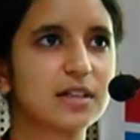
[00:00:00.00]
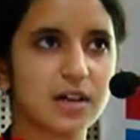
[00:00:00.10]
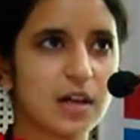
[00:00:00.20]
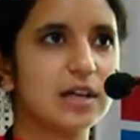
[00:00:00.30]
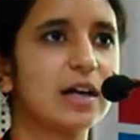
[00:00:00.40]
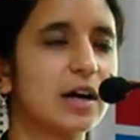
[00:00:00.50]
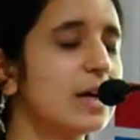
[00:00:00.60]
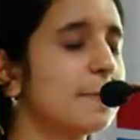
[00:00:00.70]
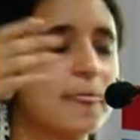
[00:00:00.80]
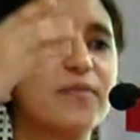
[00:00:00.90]

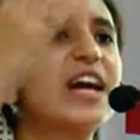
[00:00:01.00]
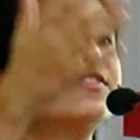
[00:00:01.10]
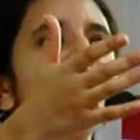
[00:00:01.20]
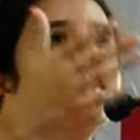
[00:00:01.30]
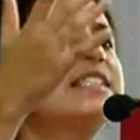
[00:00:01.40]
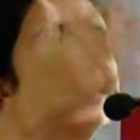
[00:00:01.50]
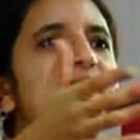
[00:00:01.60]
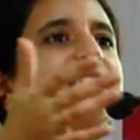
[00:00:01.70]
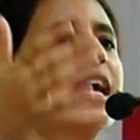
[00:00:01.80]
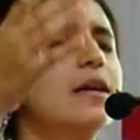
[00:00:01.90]
we have seen
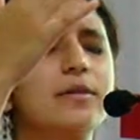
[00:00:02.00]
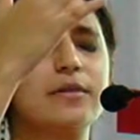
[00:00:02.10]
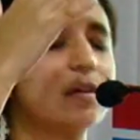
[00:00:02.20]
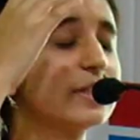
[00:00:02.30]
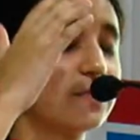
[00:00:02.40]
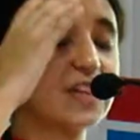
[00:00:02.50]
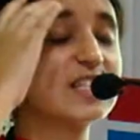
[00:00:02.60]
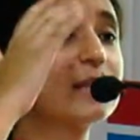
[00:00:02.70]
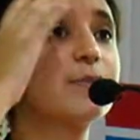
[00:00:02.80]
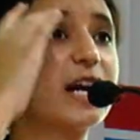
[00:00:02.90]
we've seen
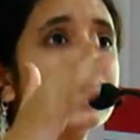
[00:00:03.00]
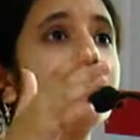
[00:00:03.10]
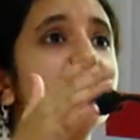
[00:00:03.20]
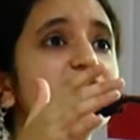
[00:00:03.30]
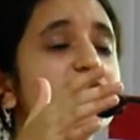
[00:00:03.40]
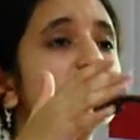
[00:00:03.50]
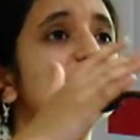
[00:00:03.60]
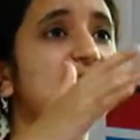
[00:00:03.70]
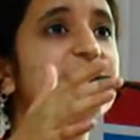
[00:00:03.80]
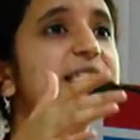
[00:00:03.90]
bloody partitions of
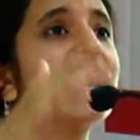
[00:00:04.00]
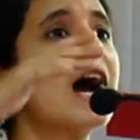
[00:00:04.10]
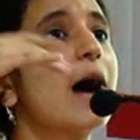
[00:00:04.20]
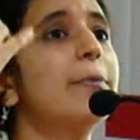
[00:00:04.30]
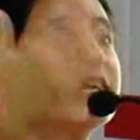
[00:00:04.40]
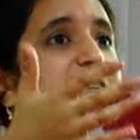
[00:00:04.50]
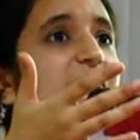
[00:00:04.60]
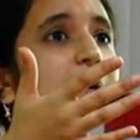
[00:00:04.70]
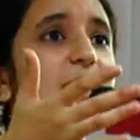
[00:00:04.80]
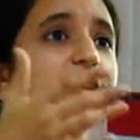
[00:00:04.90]
states happening time
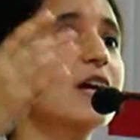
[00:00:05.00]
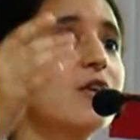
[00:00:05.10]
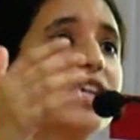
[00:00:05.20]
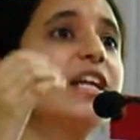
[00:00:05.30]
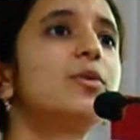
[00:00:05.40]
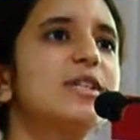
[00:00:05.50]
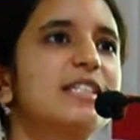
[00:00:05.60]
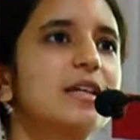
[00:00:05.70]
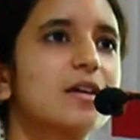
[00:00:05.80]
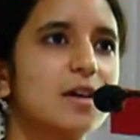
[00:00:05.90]
and again on linguistic
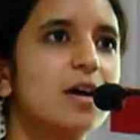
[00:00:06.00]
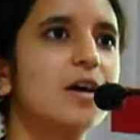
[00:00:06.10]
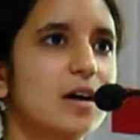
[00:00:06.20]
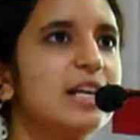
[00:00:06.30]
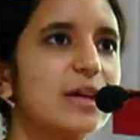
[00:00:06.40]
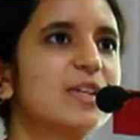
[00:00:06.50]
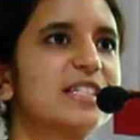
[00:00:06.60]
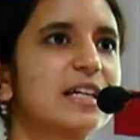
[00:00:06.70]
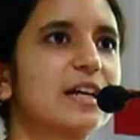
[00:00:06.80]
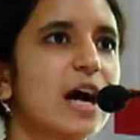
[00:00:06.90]

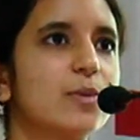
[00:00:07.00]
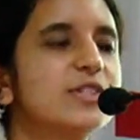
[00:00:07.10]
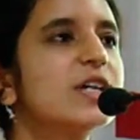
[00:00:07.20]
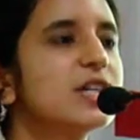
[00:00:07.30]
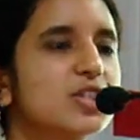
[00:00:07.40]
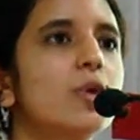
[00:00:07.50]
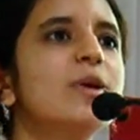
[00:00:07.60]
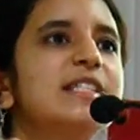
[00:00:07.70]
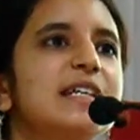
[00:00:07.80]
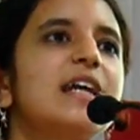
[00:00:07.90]
grounds. So we see
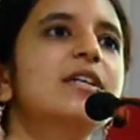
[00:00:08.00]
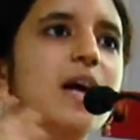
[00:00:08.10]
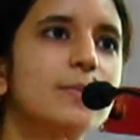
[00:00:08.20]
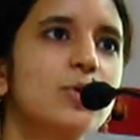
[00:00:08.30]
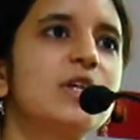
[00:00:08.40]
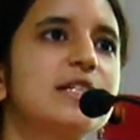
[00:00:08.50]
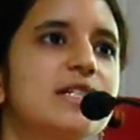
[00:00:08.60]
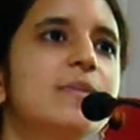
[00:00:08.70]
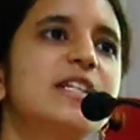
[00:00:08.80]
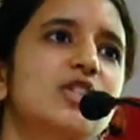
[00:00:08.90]
that communalism
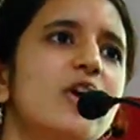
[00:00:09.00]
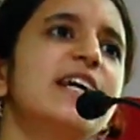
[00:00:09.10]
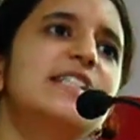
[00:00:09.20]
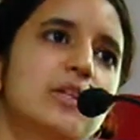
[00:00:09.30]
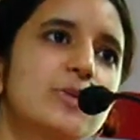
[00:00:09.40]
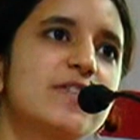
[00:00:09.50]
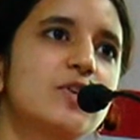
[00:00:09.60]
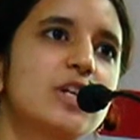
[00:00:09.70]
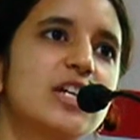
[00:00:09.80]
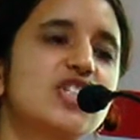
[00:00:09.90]
is not exclusive to
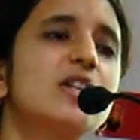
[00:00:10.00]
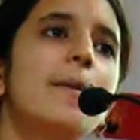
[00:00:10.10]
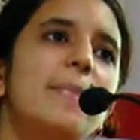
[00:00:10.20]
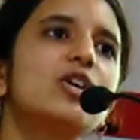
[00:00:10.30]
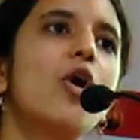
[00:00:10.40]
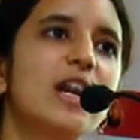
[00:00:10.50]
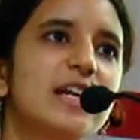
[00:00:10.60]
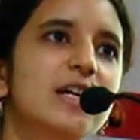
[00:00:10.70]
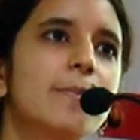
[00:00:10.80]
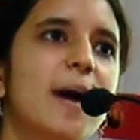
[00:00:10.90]
religion, but
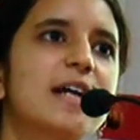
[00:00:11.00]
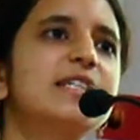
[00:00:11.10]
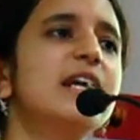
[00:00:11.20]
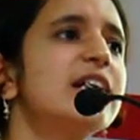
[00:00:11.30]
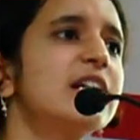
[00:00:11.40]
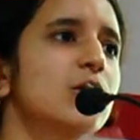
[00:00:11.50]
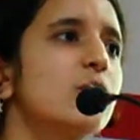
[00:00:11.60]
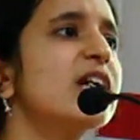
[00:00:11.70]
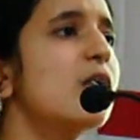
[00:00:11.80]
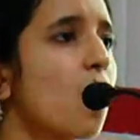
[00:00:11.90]
all-encompassing and including
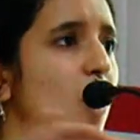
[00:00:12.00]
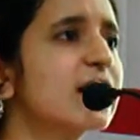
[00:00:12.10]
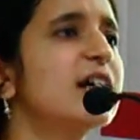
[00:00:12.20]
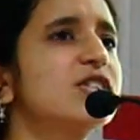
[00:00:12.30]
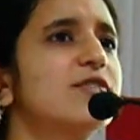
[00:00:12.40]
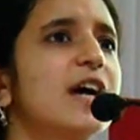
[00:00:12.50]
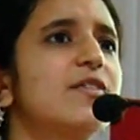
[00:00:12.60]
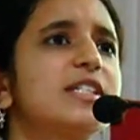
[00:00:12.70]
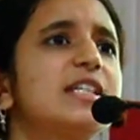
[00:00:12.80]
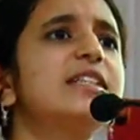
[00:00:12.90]
all kinds of
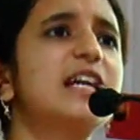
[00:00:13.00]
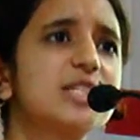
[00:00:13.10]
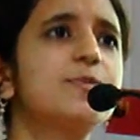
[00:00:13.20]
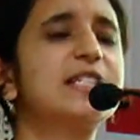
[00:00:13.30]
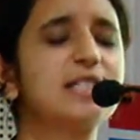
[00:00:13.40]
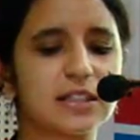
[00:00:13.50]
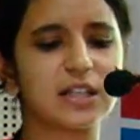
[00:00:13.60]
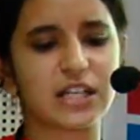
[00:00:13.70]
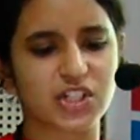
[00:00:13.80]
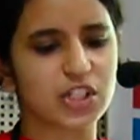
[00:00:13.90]
diversity that is present in the
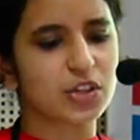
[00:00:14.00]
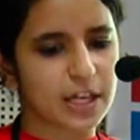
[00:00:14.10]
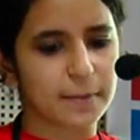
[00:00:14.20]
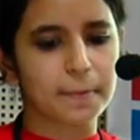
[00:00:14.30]
nation today.